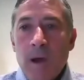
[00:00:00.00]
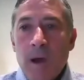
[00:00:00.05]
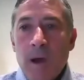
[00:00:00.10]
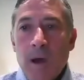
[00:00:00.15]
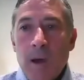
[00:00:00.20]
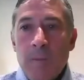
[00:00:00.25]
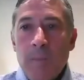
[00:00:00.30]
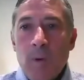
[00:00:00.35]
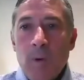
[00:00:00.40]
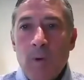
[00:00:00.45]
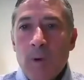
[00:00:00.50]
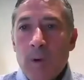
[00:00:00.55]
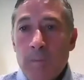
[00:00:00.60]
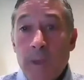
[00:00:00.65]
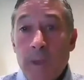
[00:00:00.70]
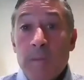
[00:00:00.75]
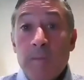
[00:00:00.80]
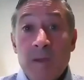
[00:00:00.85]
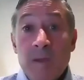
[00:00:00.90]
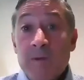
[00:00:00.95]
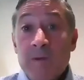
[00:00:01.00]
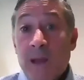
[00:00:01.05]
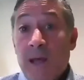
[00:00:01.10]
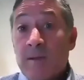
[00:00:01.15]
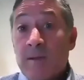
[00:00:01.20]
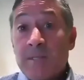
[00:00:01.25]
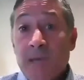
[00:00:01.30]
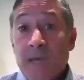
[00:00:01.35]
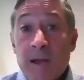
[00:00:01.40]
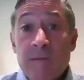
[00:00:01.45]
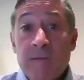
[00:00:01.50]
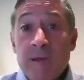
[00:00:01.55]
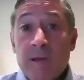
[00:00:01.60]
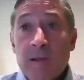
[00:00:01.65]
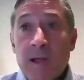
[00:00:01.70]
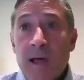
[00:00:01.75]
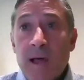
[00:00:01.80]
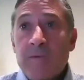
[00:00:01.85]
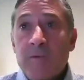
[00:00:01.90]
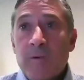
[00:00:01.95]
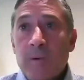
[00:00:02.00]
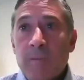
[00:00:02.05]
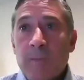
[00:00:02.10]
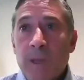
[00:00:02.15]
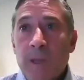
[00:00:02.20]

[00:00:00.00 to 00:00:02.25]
or maybe even outside of the classroom.